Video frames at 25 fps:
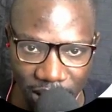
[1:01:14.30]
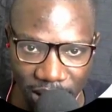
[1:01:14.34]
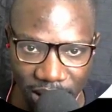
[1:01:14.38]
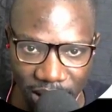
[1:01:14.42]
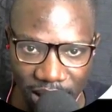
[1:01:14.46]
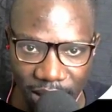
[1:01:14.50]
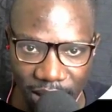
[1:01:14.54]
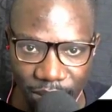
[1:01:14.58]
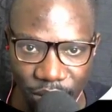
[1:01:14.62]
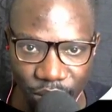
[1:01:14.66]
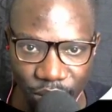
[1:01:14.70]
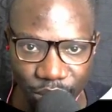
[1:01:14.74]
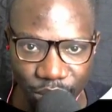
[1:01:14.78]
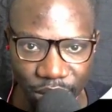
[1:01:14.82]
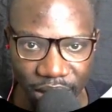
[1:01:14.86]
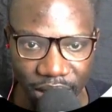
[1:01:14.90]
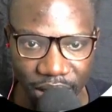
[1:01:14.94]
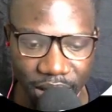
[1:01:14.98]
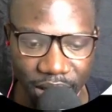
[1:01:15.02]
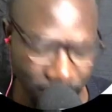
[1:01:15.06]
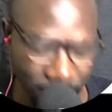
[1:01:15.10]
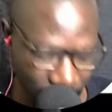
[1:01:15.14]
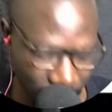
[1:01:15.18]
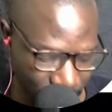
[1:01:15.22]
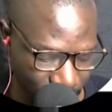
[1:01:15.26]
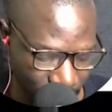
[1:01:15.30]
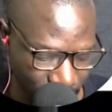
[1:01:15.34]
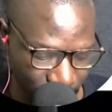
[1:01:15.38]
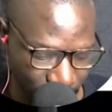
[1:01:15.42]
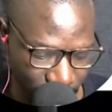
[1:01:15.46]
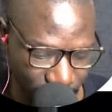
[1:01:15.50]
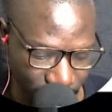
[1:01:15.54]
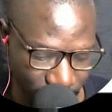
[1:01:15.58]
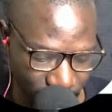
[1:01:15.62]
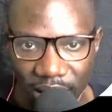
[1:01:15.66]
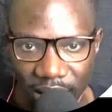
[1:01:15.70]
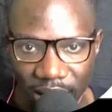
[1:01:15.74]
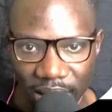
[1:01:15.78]
WP
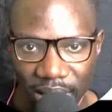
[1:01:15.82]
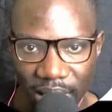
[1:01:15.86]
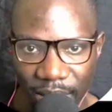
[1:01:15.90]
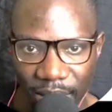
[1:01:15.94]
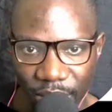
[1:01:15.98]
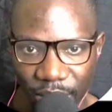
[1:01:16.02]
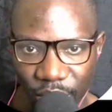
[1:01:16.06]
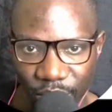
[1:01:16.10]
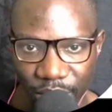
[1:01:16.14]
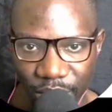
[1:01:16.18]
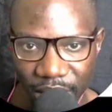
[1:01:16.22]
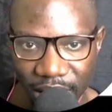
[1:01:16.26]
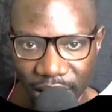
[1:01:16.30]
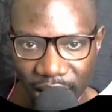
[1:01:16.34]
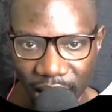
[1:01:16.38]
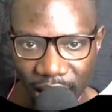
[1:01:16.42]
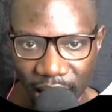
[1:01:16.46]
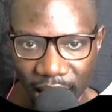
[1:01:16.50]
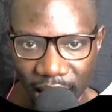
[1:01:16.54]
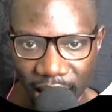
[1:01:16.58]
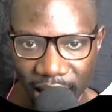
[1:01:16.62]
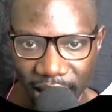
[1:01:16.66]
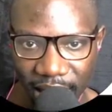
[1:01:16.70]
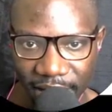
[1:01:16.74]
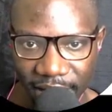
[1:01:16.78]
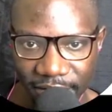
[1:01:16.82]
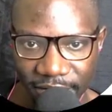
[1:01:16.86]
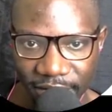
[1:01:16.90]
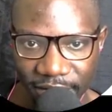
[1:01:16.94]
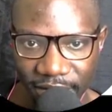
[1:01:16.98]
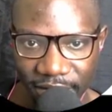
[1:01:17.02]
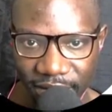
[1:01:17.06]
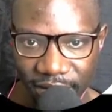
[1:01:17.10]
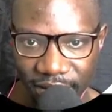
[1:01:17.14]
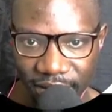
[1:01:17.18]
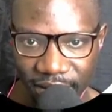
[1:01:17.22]
archive.